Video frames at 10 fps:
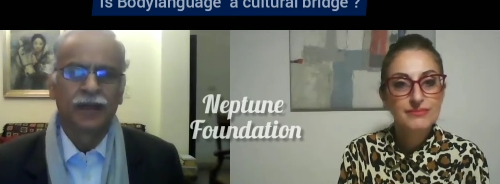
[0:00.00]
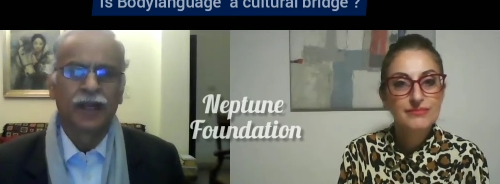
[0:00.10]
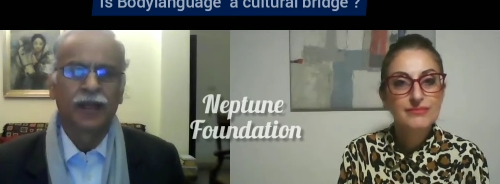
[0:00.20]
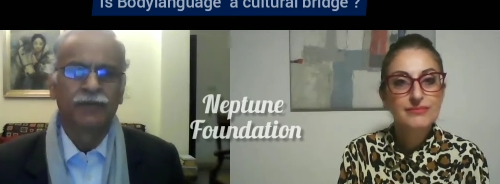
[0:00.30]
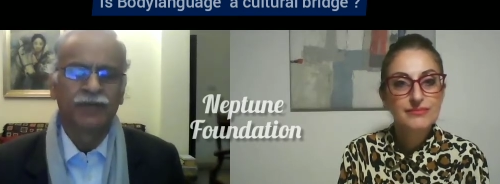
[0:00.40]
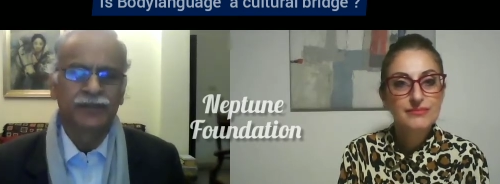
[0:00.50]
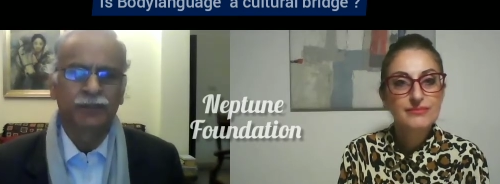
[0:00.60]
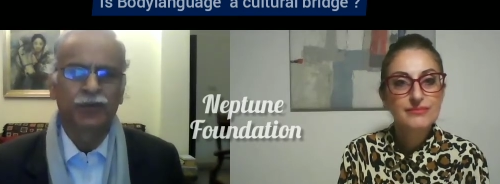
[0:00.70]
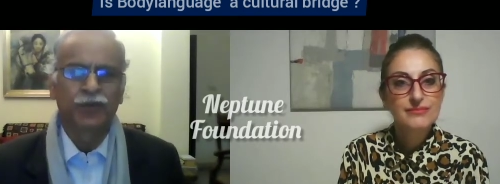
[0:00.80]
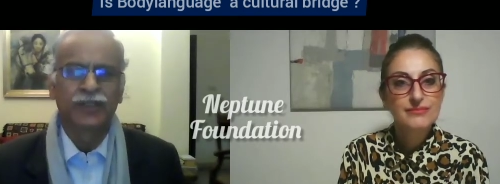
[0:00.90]
Speaker 1: And we
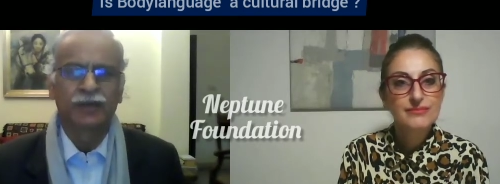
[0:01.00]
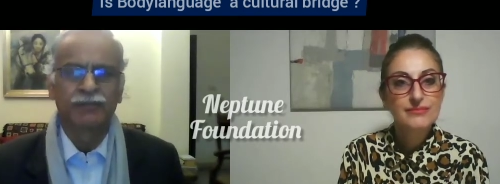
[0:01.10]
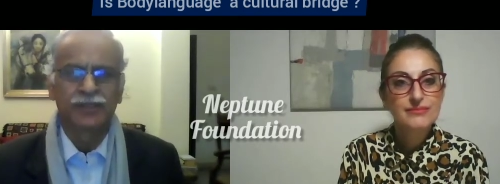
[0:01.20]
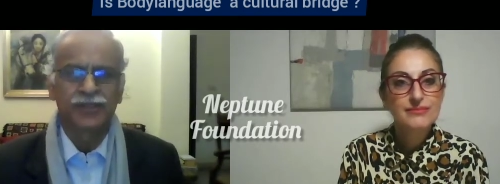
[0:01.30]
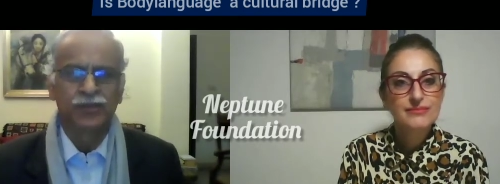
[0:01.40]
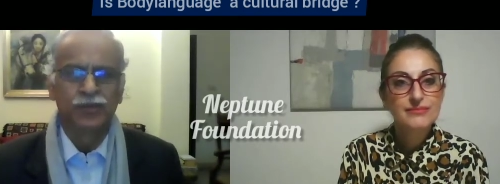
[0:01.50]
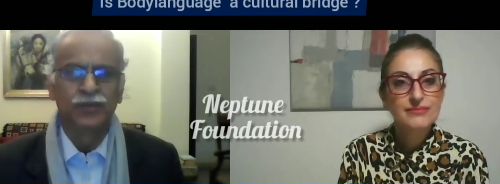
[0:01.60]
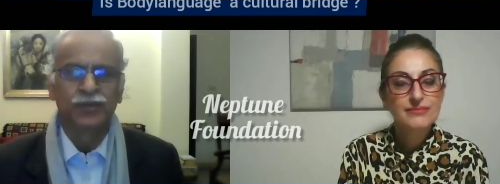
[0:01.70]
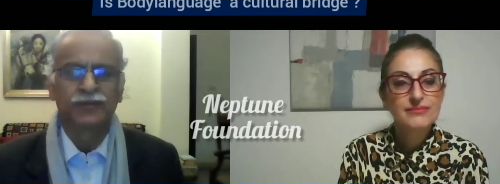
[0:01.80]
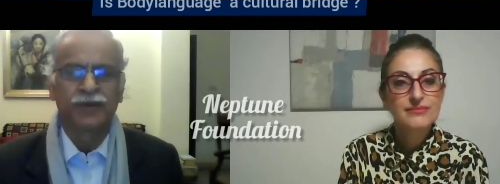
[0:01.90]
support them in
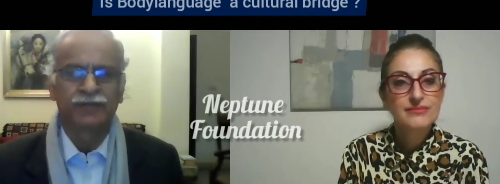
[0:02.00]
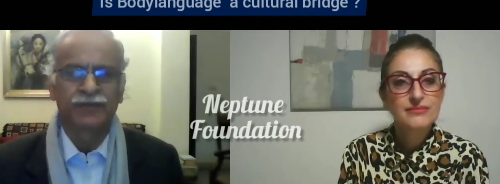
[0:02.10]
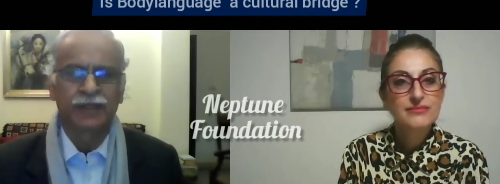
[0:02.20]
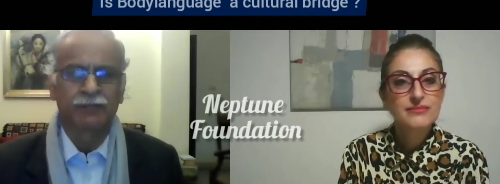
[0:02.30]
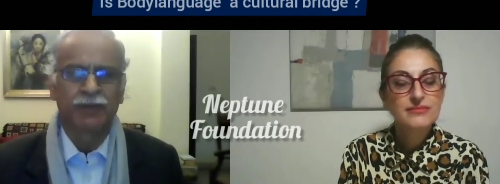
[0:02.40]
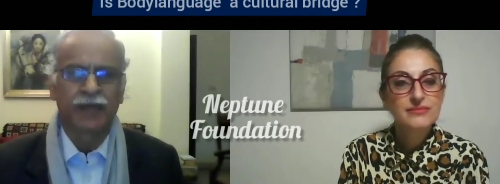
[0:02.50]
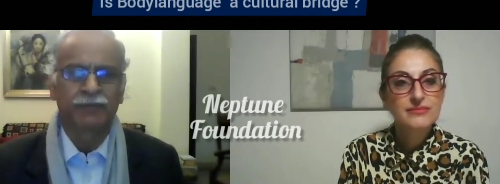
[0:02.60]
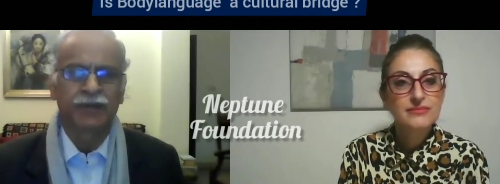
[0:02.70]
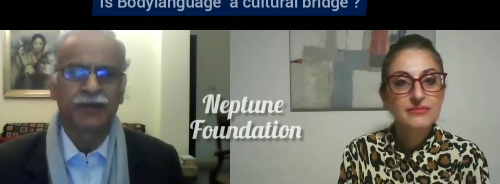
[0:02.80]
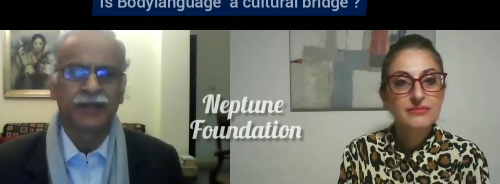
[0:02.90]
schools. We have set up
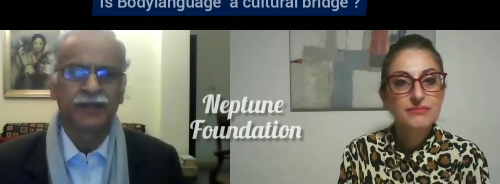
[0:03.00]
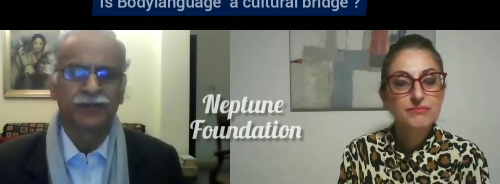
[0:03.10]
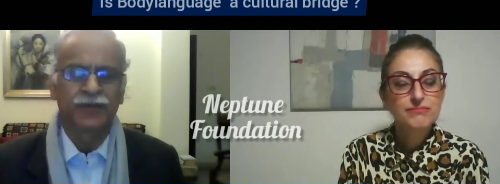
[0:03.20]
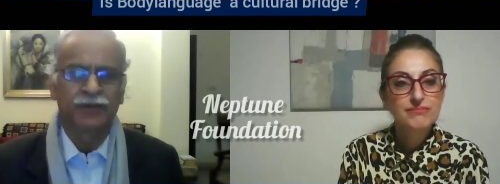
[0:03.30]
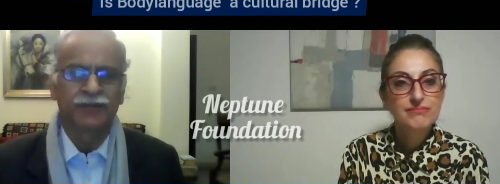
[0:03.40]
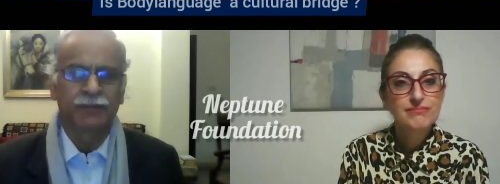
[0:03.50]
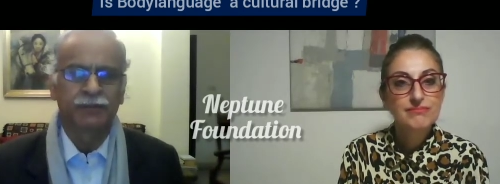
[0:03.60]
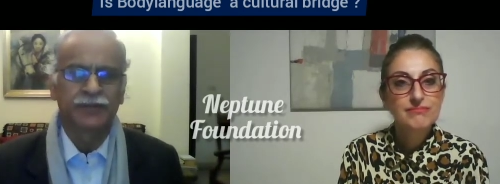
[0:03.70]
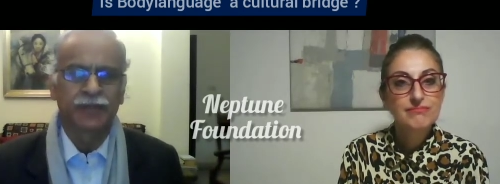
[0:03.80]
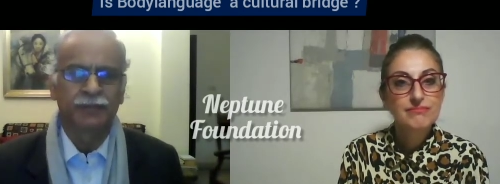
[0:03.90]
libraries. We have
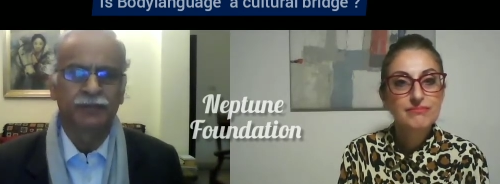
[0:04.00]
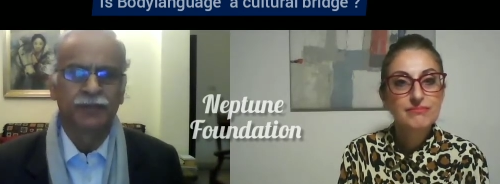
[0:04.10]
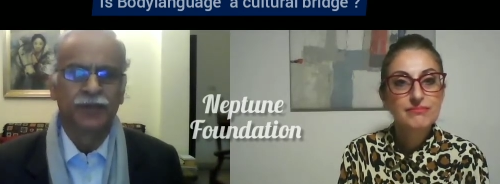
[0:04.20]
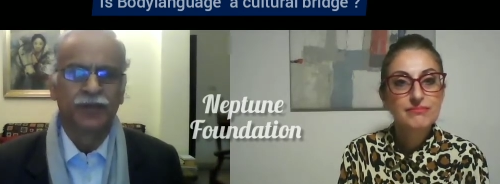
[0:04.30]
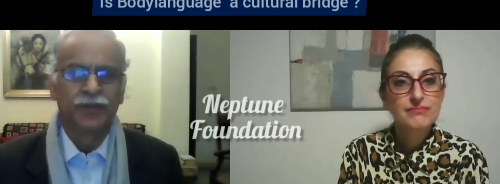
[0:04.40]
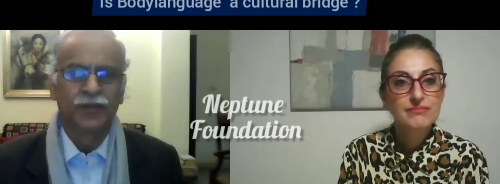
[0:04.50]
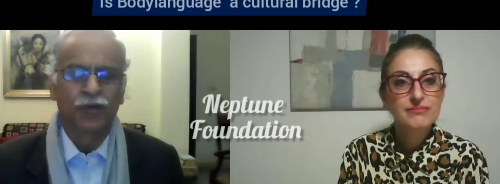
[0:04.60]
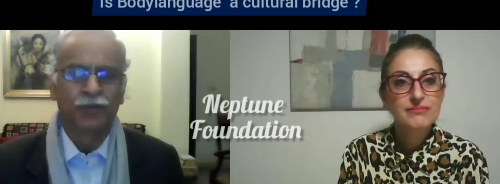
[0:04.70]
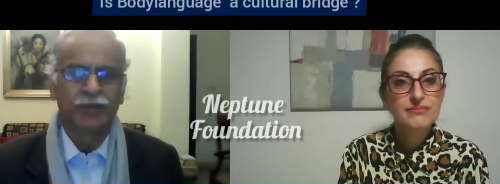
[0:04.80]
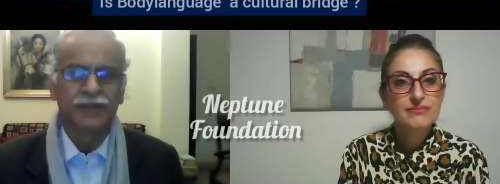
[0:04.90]
set up
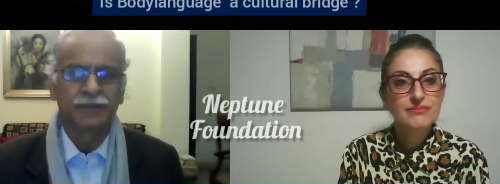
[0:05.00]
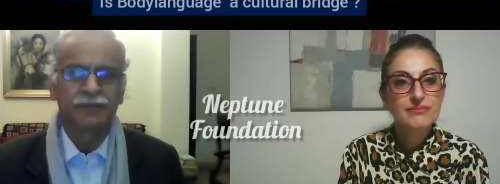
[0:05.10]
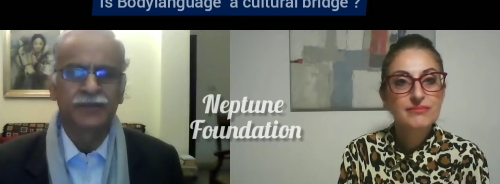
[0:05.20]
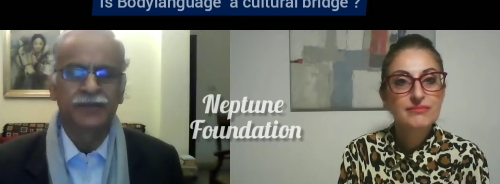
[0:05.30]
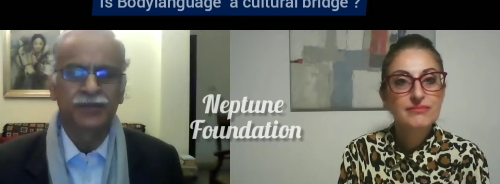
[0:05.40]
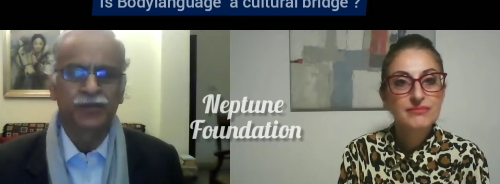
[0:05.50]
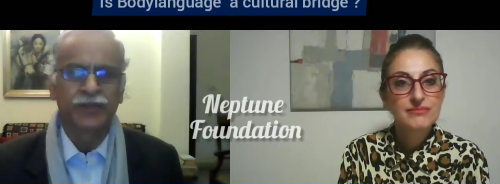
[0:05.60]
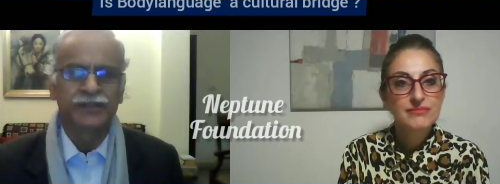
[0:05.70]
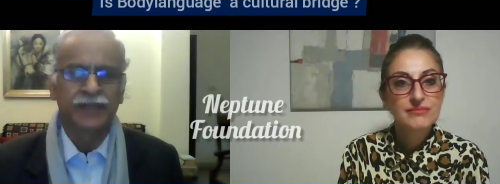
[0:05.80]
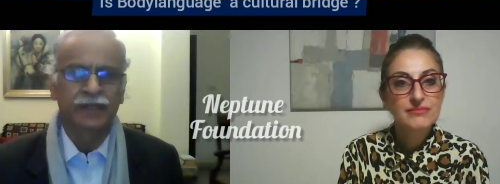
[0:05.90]
open gyms,
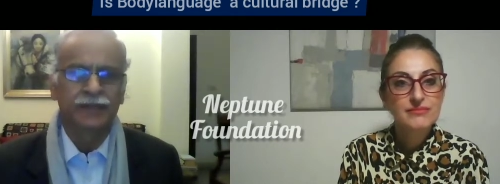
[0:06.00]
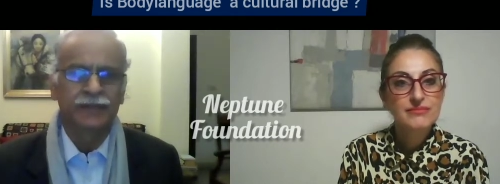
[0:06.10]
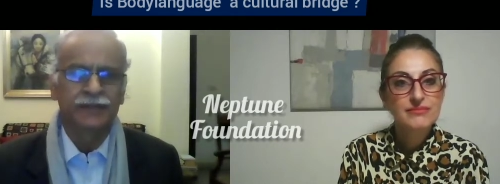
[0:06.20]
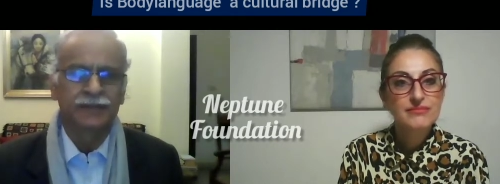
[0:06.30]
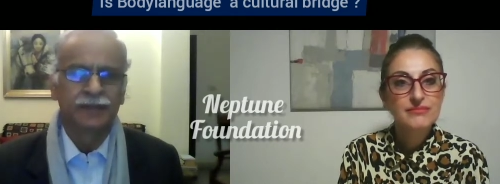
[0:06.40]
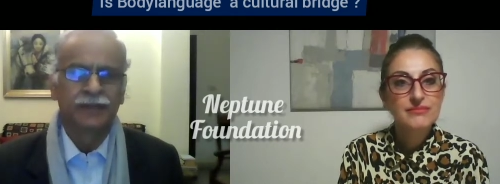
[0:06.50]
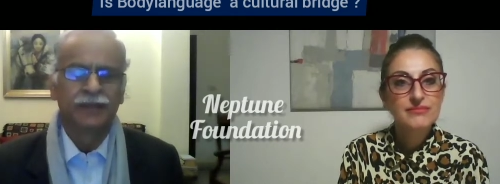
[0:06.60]
sewing centers,